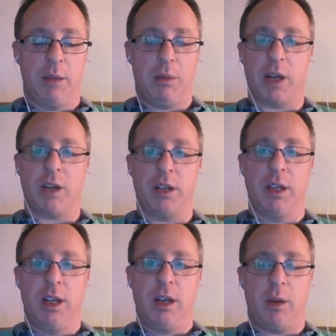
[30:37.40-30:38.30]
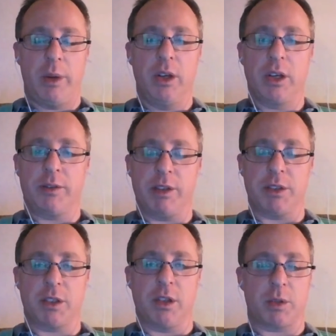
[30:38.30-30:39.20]
But I went looking for it on
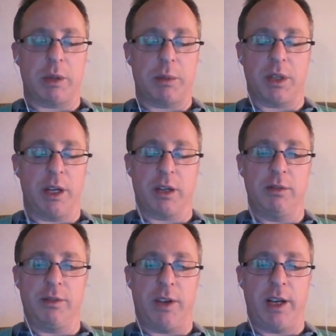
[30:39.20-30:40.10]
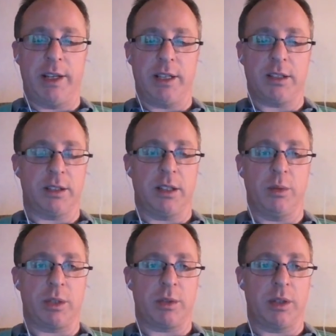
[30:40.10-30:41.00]
Scott's website and I couldn't find it, so I don't know
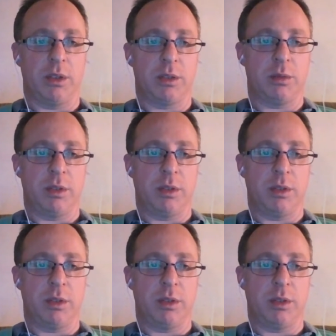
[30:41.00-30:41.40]
which one it was. But